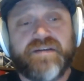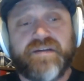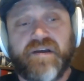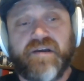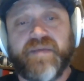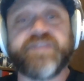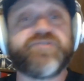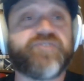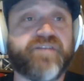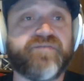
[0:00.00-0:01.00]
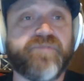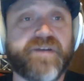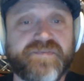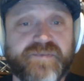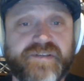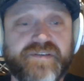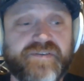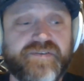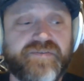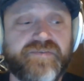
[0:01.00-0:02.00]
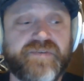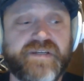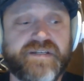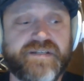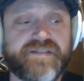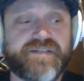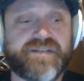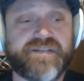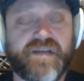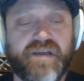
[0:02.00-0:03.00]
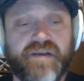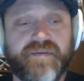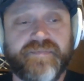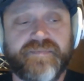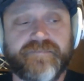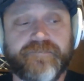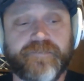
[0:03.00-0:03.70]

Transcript: Um, that is Jennifer Westwood, who is um,